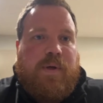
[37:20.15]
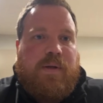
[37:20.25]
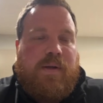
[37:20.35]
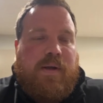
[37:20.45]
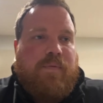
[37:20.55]

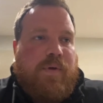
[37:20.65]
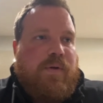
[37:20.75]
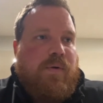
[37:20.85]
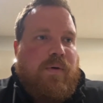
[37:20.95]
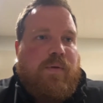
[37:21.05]
but every
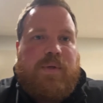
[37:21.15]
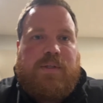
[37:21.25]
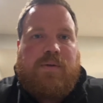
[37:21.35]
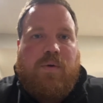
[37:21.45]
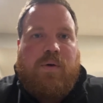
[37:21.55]
goal that we
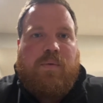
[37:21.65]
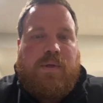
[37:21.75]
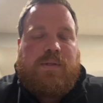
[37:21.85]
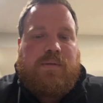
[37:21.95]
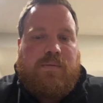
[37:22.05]
scored
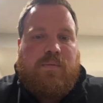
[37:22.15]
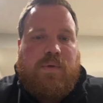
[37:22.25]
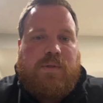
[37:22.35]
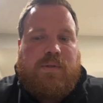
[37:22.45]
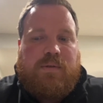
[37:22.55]

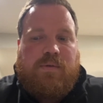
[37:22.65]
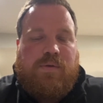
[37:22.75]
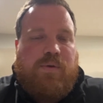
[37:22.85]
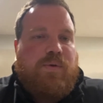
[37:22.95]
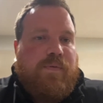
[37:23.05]
was
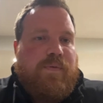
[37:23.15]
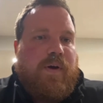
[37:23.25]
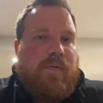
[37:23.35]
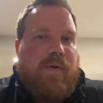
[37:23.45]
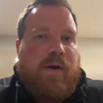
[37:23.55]
due to
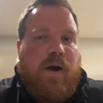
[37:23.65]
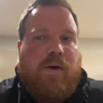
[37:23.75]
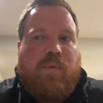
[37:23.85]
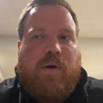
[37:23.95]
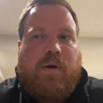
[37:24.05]
very, very
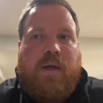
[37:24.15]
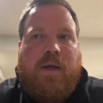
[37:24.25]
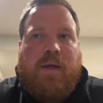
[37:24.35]
hard work.